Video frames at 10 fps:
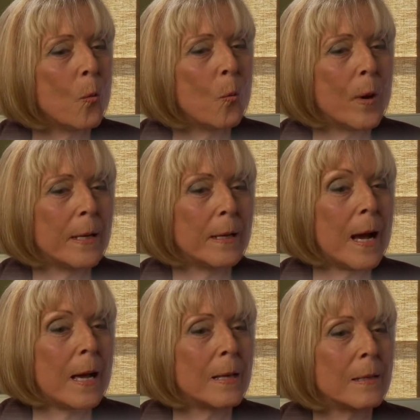what
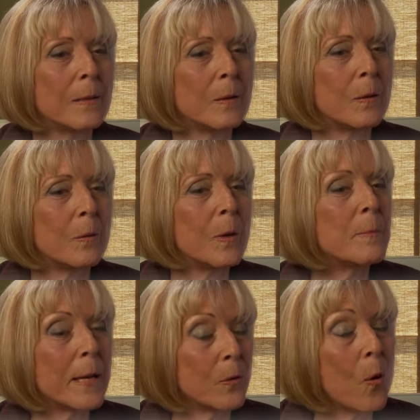
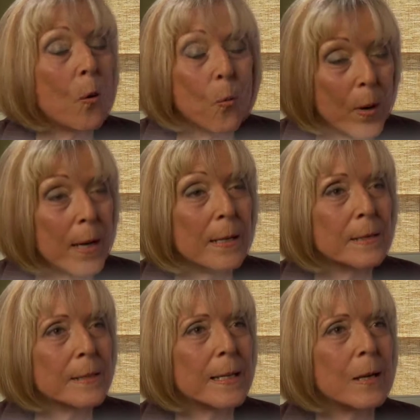my goal
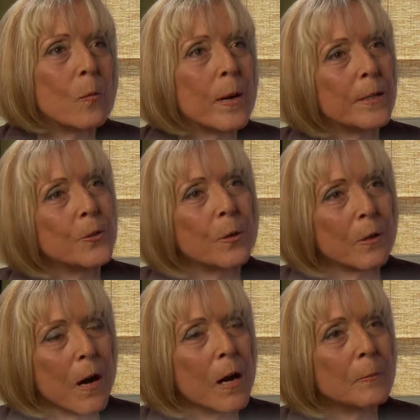was that I wanted to
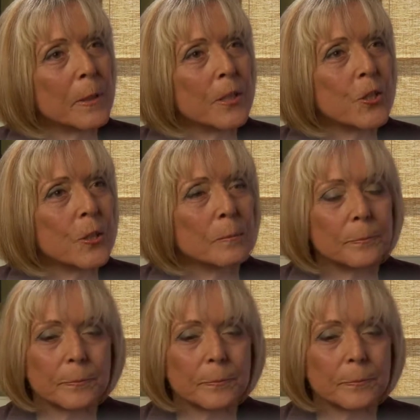accomplish,